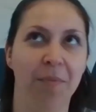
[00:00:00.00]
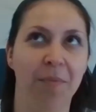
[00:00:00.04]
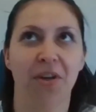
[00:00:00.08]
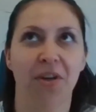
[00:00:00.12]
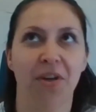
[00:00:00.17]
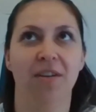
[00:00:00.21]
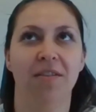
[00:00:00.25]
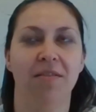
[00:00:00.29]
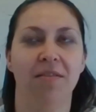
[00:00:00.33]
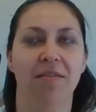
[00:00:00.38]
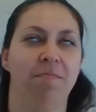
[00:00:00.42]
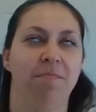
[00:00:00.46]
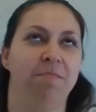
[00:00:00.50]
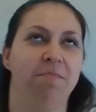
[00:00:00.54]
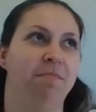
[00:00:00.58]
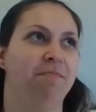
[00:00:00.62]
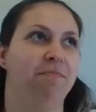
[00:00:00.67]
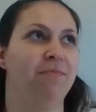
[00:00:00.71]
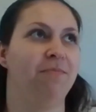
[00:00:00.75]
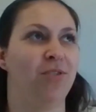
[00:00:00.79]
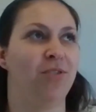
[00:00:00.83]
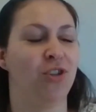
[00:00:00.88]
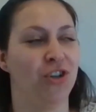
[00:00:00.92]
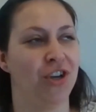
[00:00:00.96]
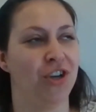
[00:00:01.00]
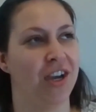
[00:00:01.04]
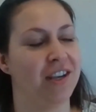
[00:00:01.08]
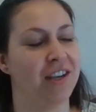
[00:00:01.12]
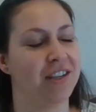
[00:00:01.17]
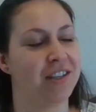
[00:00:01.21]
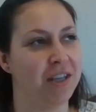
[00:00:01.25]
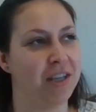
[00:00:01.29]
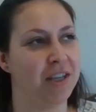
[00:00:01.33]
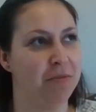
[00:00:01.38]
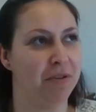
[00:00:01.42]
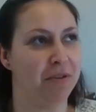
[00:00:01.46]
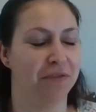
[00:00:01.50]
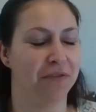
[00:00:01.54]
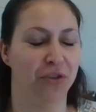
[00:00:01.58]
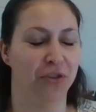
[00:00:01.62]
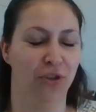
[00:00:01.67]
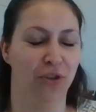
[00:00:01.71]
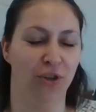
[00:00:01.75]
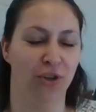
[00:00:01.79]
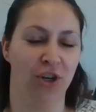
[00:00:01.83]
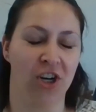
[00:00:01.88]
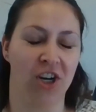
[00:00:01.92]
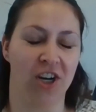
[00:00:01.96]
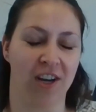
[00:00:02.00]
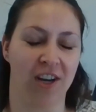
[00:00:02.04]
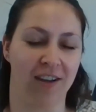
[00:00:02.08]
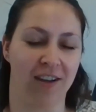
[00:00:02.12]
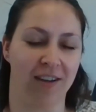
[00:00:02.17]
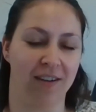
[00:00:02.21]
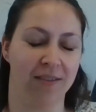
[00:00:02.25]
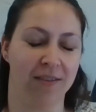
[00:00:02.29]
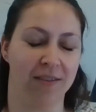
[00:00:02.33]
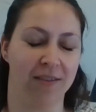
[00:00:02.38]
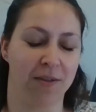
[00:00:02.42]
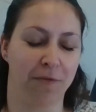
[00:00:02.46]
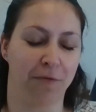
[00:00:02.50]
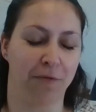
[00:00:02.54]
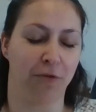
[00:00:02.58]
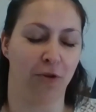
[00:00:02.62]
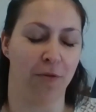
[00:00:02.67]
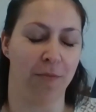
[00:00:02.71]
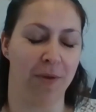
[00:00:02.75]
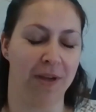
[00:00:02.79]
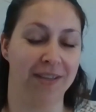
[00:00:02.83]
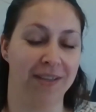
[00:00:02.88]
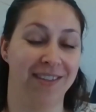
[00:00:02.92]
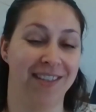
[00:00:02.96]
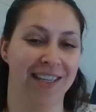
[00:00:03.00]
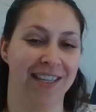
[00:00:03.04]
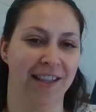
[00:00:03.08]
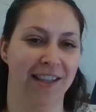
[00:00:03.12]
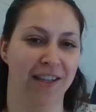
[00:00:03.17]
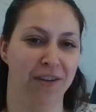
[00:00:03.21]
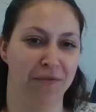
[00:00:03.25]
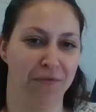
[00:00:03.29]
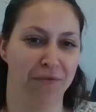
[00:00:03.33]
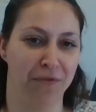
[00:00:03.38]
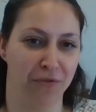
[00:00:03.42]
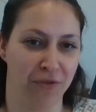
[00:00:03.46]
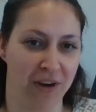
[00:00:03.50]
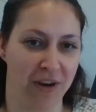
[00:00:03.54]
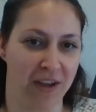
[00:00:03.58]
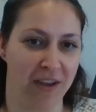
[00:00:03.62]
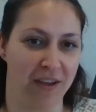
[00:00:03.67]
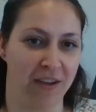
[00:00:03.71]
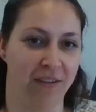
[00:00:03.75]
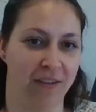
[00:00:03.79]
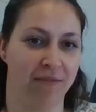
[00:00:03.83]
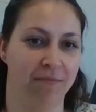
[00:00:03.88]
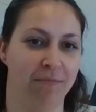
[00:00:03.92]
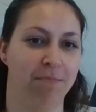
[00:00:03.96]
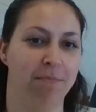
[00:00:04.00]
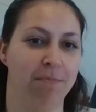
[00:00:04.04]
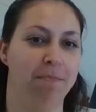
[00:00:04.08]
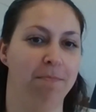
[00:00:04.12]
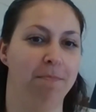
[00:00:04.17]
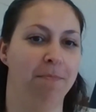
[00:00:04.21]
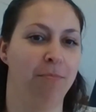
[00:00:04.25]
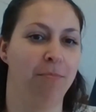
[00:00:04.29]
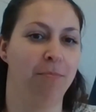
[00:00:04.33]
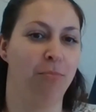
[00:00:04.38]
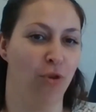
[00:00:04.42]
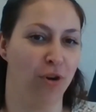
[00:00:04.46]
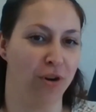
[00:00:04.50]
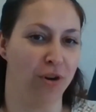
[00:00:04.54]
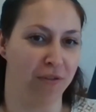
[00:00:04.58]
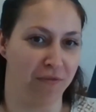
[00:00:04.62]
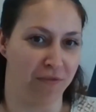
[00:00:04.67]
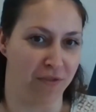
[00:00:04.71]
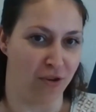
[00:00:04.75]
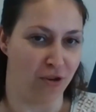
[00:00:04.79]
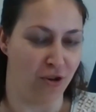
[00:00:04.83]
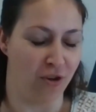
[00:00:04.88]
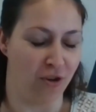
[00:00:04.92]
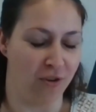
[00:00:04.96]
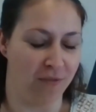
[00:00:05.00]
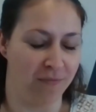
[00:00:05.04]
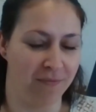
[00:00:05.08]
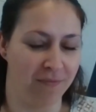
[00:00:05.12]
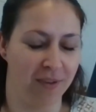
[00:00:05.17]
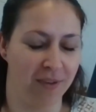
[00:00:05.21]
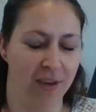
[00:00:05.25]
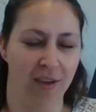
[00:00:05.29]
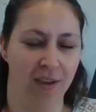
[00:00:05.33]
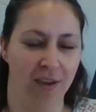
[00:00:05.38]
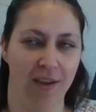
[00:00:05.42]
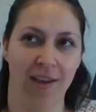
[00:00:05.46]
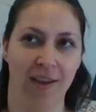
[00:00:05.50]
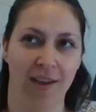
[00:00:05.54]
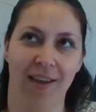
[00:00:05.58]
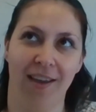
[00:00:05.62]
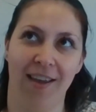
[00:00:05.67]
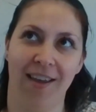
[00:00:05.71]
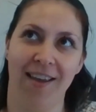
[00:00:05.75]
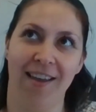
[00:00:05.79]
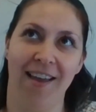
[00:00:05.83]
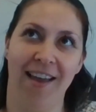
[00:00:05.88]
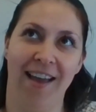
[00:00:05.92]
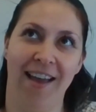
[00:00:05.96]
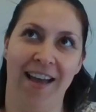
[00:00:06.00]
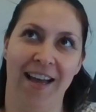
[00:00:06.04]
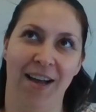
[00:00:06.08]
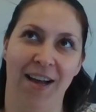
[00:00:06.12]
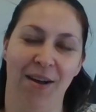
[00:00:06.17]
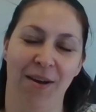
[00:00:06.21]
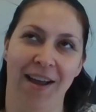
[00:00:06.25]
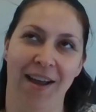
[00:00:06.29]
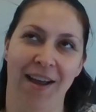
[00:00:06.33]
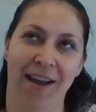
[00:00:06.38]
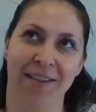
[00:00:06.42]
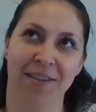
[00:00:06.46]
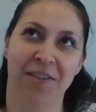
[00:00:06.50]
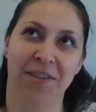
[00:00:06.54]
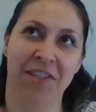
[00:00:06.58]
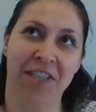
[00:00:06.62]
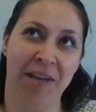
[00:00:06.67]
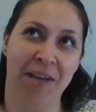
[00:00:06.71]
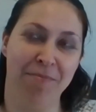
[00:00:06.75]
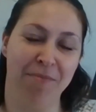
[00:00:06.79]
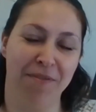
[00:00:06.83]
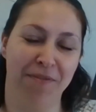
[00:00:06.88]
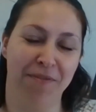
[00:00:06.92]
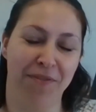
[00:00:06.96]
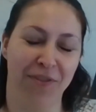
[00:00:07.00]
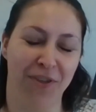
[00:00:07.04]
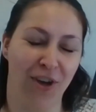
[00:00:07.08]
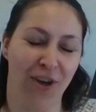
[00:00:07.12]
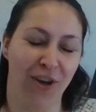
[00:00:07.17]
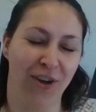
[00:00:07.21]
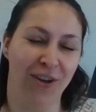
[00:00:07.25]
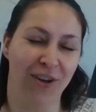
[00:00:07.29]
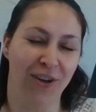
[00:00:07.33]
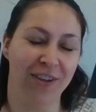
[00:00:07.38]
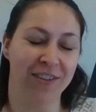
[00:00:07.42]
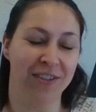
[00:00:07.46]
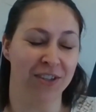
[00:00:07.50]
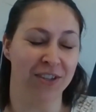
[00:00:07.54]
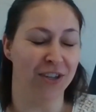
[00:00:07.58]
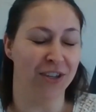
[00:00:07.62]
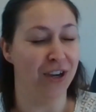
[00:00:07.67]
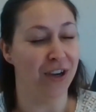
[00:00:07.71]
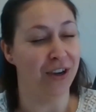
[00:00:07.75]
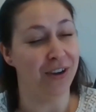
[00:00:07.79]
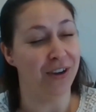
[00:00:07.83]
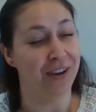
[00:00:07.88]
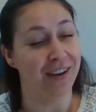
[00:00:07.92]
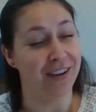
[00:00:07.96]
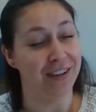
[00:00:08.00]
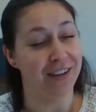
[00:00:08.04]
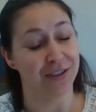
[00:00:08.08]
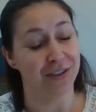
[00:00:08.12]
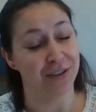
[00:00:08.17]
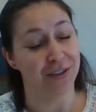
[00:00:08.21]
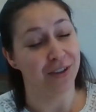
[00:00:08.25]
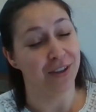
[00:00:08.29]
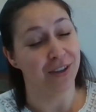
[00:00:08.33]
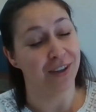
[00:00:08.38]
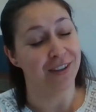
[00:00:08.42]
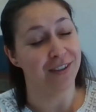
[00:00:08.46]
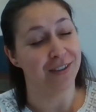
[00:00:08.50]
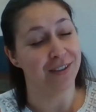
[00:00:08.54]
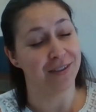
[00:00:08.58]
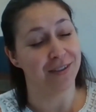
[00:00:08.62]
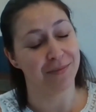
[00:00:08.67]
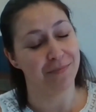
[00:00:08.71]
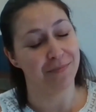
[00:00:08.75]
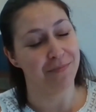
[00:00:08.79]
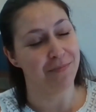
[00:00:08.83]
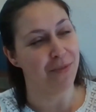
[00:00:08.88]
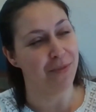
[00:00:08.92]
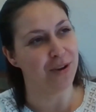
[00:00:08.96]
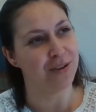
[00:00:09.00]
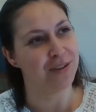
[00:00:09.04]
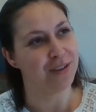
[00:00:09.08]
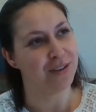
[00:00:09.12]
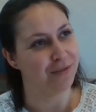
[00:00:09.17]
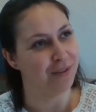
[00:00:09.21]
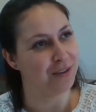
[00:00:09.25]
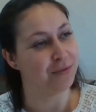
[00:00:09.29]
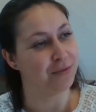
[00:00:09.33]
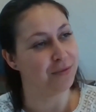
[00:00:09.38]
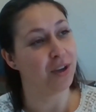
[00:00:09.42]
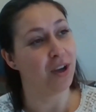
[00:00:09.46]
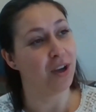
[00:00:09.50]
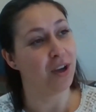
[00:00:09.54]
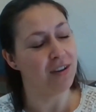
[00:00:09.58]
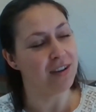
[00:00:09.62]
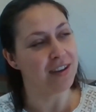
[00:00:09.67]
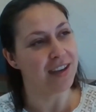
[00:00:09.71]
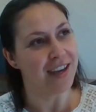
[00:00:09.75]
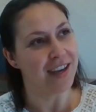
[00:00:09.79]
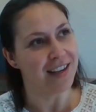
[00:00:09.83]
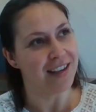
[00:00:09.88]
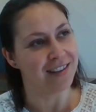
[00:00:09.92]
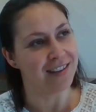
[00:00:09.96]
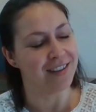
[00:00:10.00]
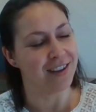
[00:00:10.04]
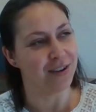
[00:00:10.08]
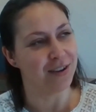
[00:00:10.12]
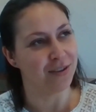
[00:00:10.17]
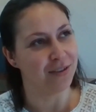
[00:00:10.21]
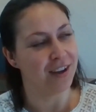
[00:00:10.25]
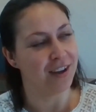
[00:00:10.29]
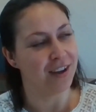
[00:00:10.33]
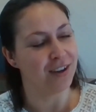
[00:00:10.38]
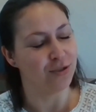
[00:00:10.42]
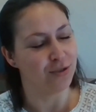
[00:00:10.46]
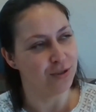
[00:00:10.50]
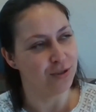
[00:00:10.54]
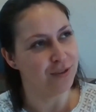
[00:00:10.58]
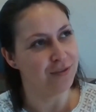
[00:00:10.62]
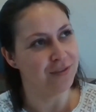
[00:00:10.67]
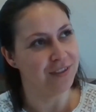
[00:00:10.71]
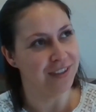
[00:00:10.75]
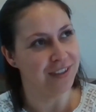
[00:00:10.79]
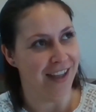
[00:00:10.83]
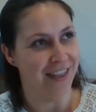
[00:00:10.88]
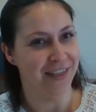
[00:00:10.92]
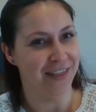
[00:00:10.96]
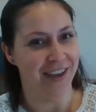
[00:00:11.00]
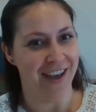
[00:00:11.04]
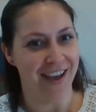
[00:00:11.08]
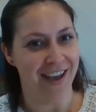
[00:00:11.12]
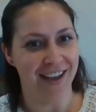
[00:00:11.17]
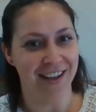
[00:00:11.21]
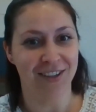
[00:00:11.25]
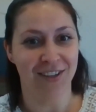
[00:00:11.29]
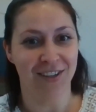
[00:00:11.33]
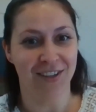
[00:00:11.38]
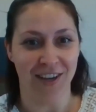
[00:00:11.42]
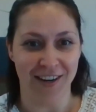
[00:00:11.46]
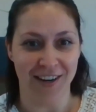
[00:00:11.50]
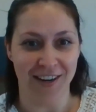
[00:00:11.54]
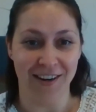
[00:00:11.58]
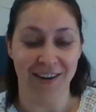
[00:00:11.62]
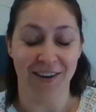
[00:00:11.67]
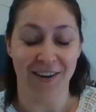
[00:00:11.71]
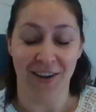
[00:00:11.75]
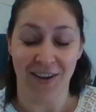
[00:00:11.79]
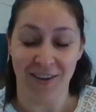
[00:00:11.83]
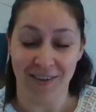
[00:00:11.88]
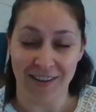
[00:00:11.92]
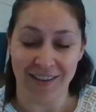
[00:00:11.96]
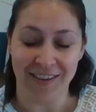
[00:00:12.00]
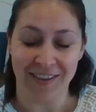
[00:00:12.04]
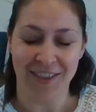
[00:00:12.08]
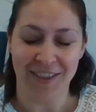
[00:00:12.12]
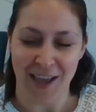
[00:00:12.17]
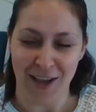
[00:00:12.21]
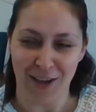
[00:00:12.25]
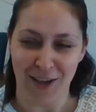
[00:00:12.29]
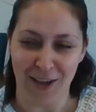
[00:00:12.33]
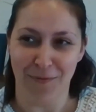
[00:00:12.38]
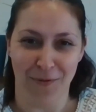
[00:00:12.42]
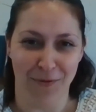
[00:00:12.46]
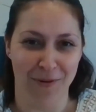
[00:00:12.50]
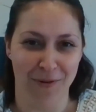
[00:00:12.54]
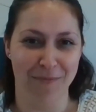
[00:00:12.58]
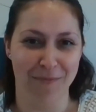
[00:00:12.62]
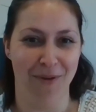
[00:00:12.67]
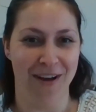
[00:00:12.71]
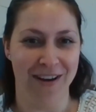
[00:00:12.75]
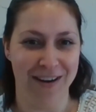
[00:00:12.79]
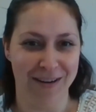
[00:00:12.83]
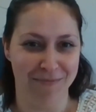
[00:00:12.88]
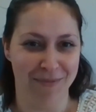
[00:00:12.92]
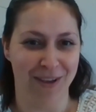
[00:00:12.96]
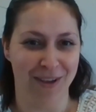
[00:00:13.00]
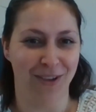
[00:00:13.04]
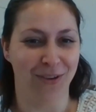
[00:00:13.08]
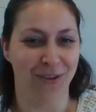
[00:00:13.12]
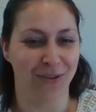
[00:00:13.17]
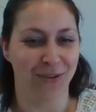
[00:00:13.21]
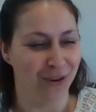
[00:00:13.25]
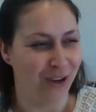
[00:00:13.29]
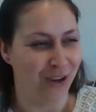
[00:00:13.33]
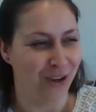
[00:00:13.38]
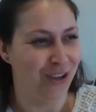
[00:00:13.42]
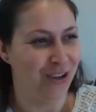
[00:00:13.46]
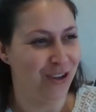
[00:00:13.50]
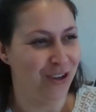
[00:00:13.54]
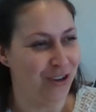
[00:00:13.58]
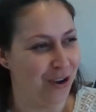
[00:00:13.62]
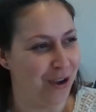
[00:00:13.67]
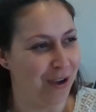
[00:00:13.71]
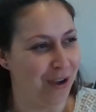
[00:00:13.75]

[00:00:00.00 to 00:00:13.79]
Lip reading: going to share some of the learnings from a delivery point of view. And some of those, as most of us will go, oh yes, so I should have done that. And thank you for reminding me through,